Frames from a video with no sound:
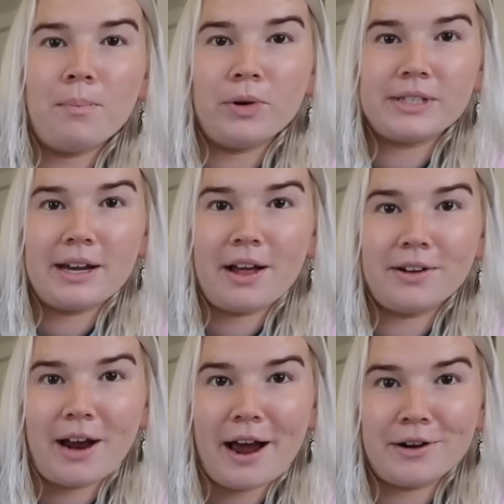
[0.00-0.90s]

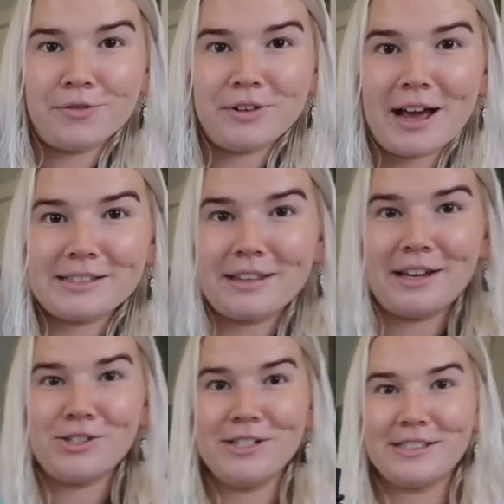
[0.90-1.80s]
multicolored hydro flask that she